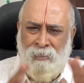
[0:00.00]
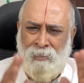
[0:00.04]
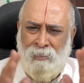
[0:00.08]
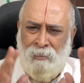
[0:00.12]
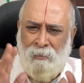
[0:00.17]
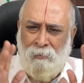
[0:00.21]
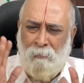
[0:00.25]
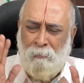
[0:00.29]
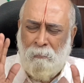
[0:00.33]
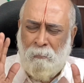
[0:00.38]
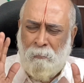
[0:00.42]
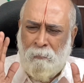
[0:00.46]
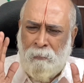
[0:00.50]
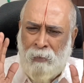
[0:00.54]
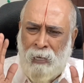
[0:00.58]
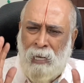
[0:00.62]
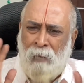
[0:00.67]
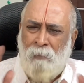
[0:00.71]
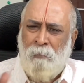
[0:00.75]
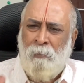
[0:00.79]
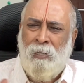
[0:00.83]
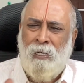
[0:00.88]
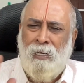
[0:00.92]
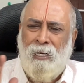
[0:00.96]
the
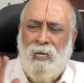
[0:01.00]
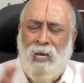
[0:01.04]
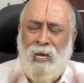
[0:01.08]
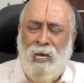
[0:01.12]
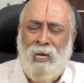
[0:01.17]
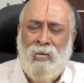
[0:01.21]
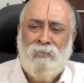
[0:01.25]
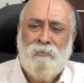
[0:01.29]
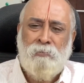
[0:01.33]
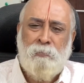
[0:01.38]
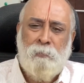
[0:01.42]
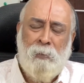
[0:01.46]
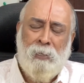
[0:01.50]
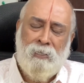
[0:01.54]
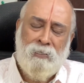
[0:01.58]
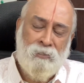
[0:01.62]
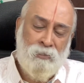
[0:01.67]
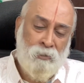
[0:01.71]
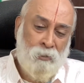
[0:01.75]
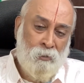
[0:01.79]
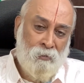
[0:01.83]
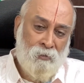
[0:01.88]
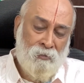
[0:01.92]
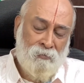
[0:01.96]
primary
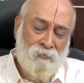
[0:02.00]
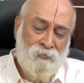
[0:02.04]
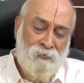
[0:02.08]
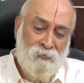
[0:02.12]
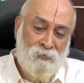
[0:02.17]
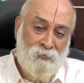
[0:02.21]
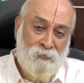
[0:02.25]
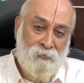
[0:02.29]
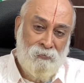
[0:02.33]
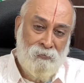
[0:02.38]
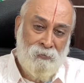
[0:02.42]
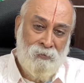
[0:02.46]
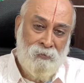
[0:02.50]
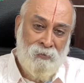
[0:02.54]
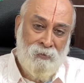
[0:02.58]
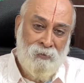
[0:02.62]
aspect of